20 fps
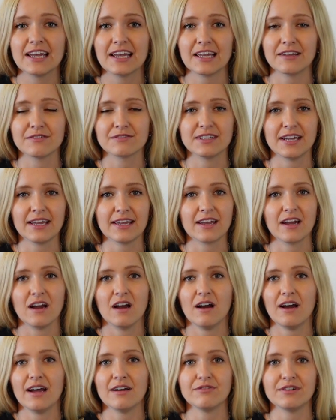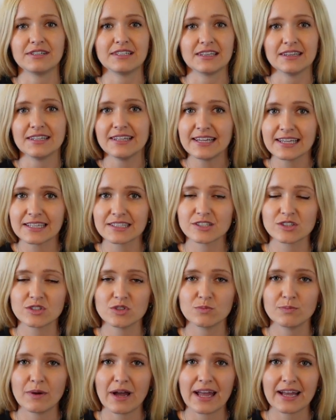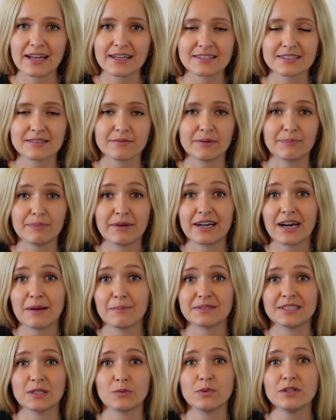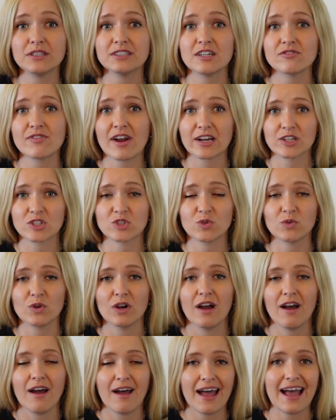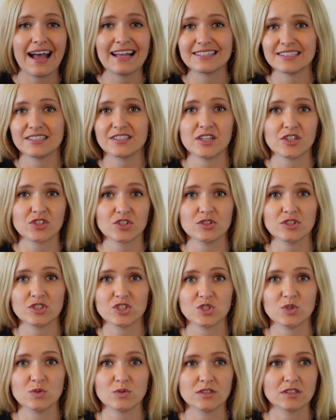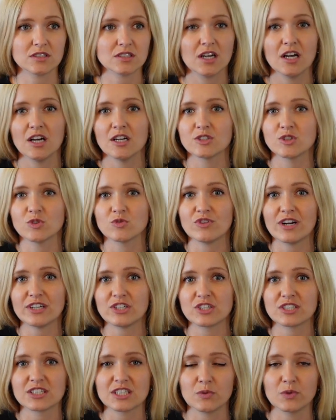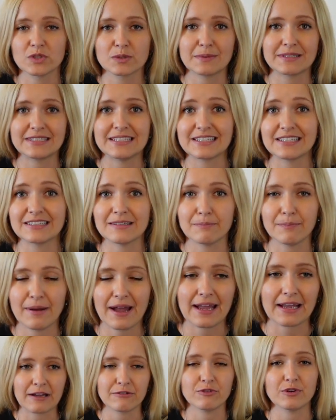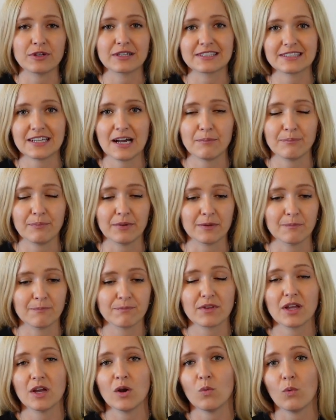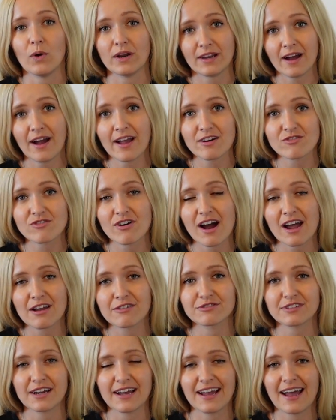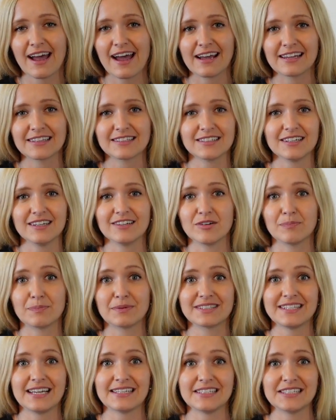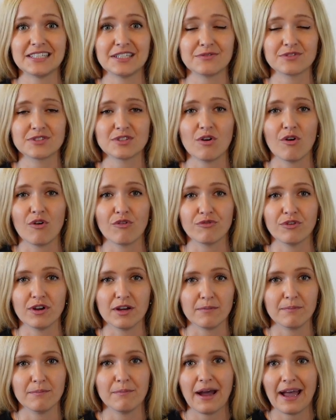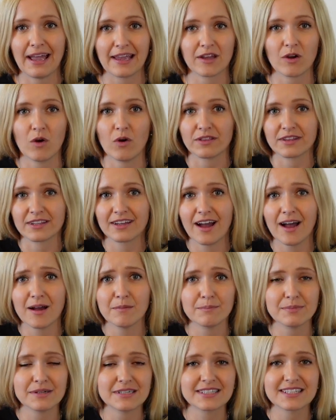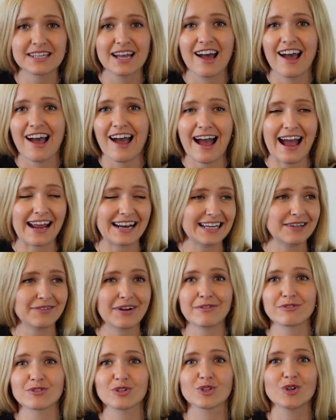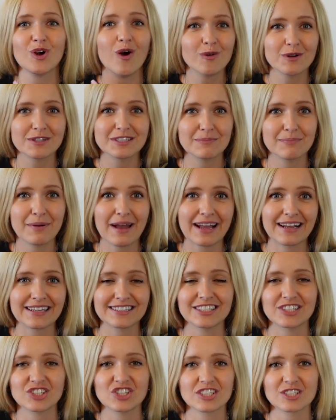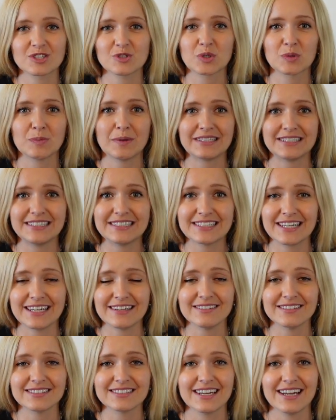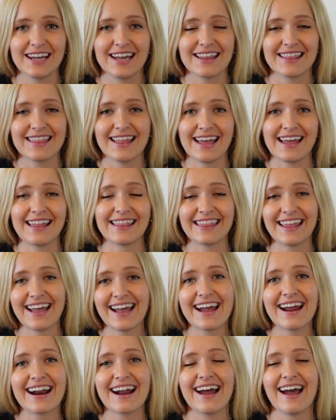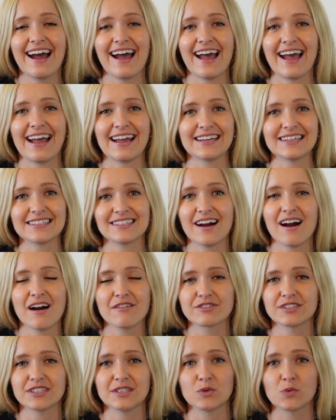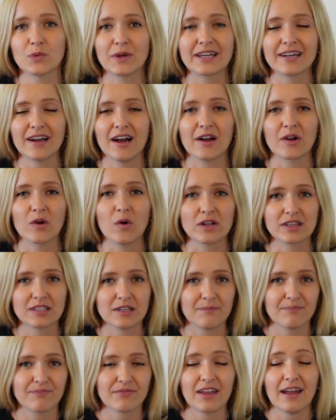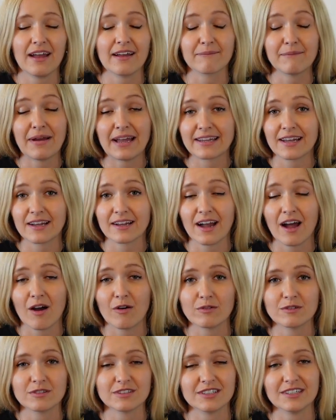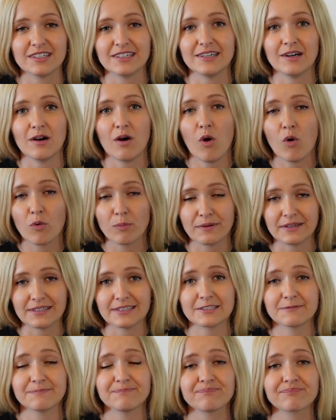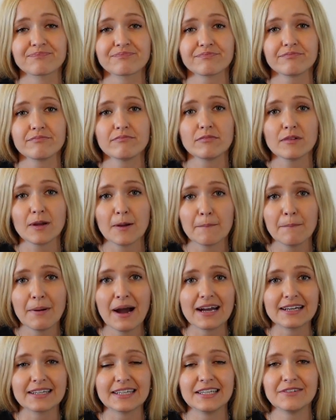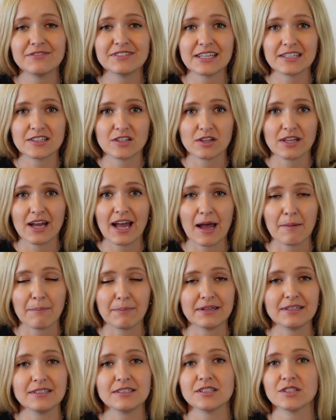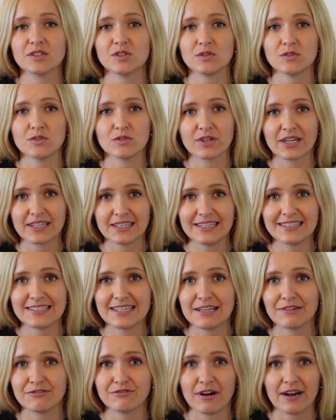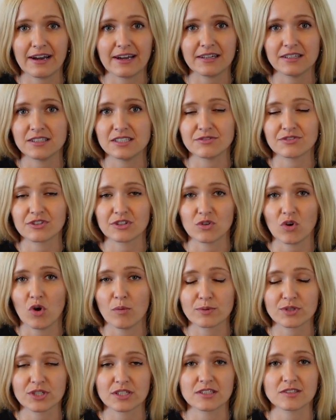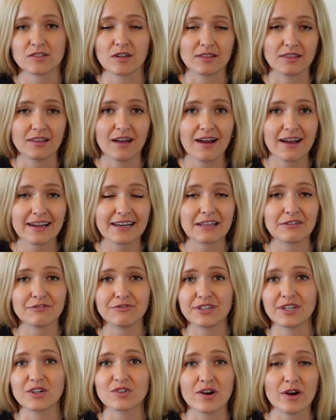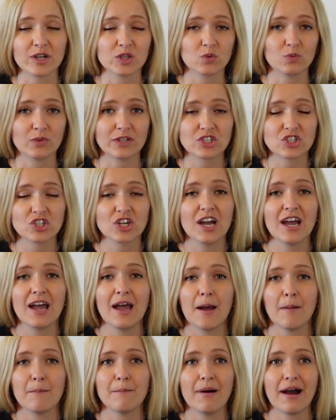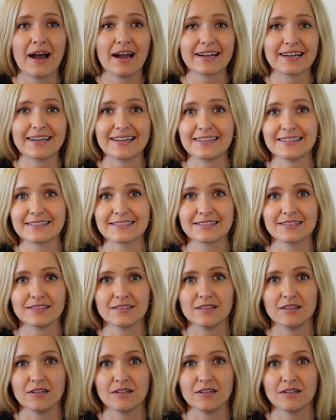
if they have any links to banks. Perhaps they will direct you as an international student to register with a particular bank. For example, when I arrived, I had representatives of a bank on campus. I didn't have to go to the bank, they just took my details then there, and after a week I got a bank account opened. But if that not happened, you can easily find different options online and figure out which bank is